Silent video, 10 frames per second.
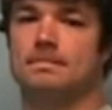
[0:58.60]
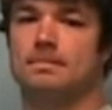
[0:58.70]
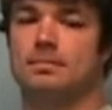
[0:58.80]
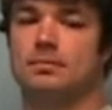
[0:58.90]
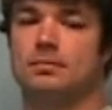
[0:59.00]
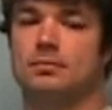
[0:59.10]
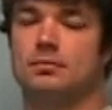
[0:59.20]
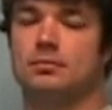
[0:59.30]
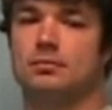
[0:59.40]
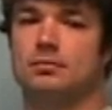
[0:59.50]

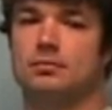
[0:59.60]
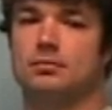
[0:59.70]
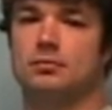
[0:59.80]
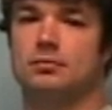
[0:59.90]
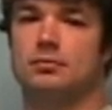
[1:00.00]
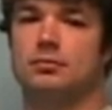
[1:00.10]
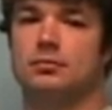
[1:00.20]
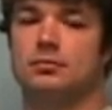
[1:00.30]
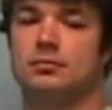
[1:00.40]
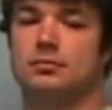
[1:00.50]

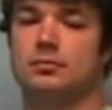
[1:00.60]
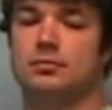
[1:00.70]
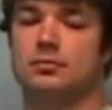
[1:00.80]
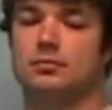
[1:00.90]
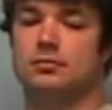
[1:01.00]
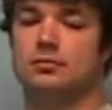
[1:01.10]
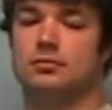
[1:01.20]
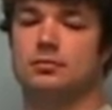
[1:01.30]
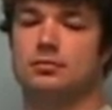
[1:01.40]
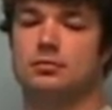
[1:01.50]

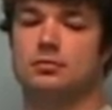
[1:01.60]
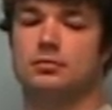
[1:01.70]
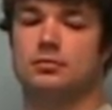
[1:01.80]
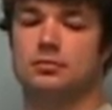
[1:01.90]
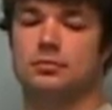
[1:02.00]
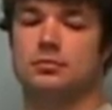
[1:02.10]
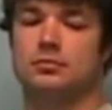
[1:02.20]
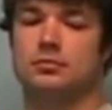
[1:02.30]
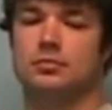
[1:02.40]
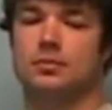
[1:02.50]

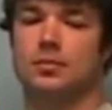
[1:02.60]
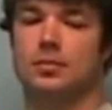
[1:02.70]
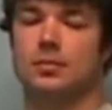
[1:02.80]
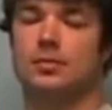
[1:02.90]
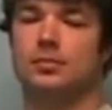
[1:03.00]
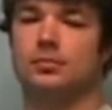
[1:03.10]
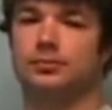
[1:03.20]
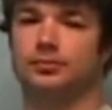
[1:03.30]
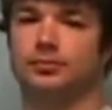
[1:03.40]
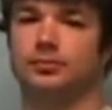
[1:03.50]

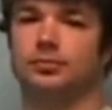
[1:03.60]
This person isn't speaking.